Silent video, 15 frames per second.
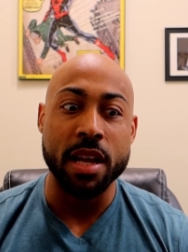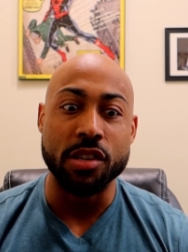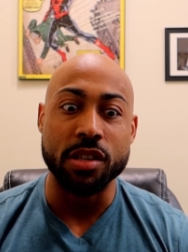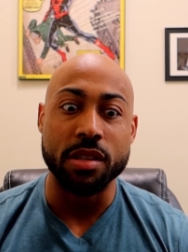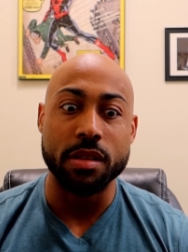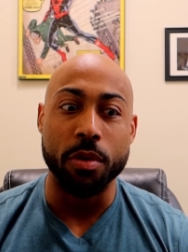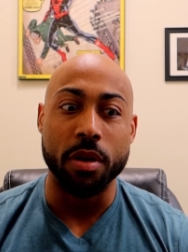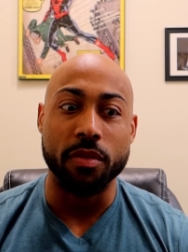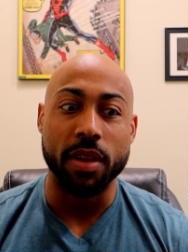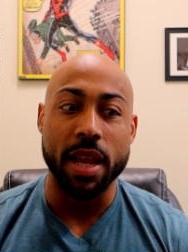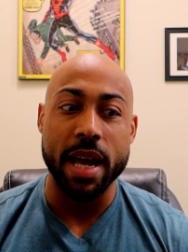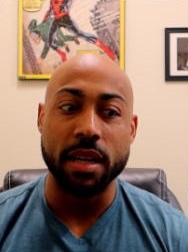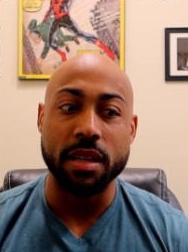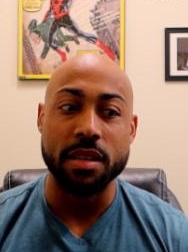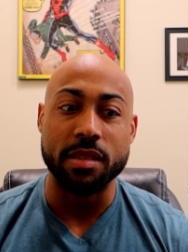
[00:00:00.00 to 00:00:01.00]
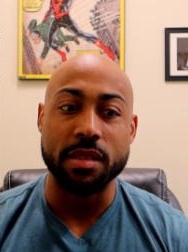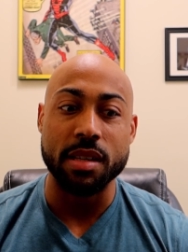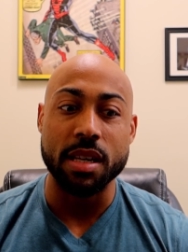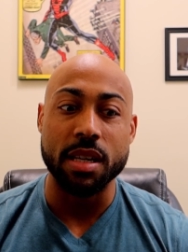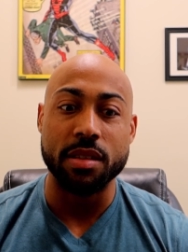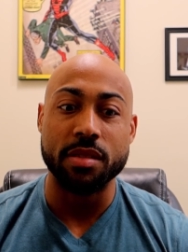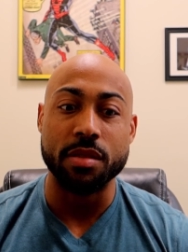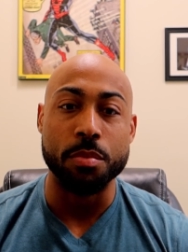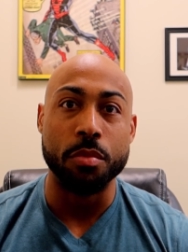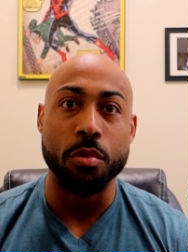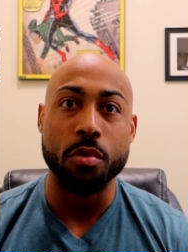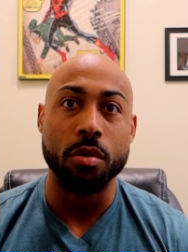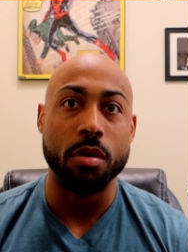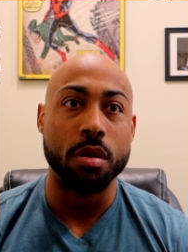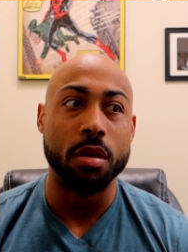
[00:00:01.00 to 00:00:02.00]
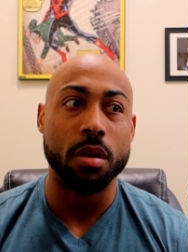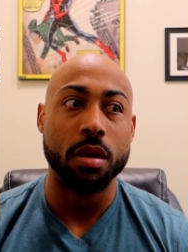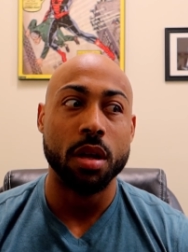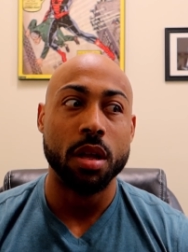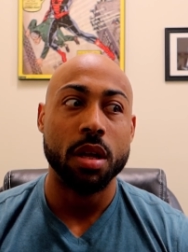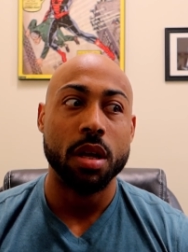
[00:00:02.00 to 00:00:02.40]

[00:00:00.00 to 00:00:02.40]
I just would have liked to see some more,